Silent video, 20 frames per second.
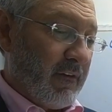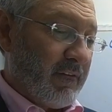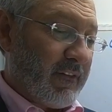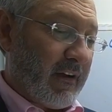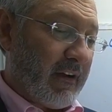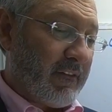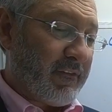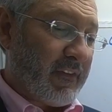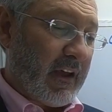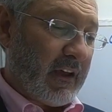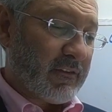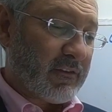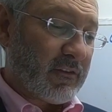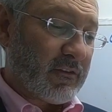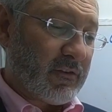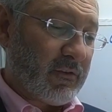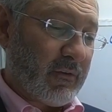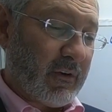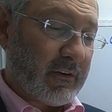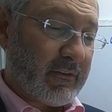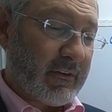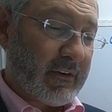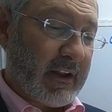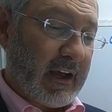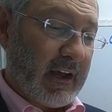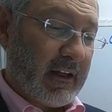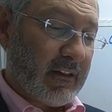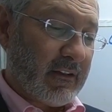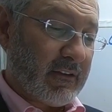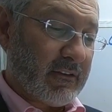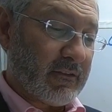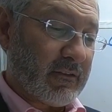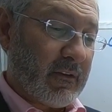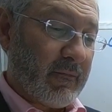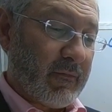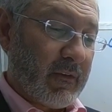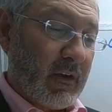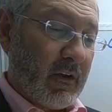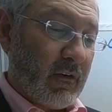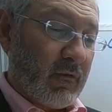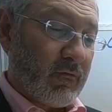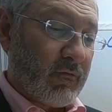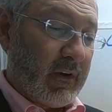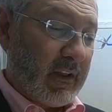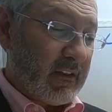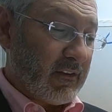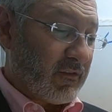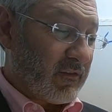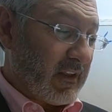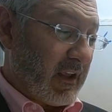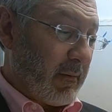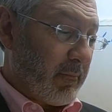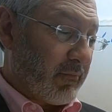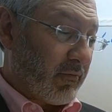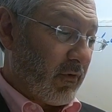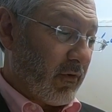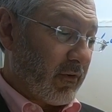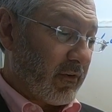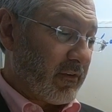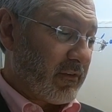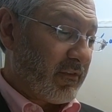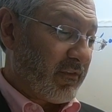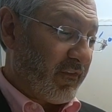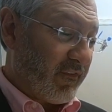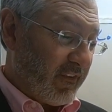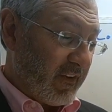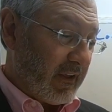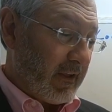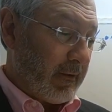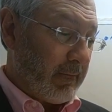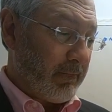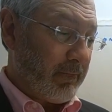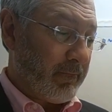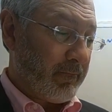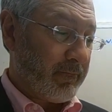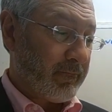$5,200 real estate broker's fee,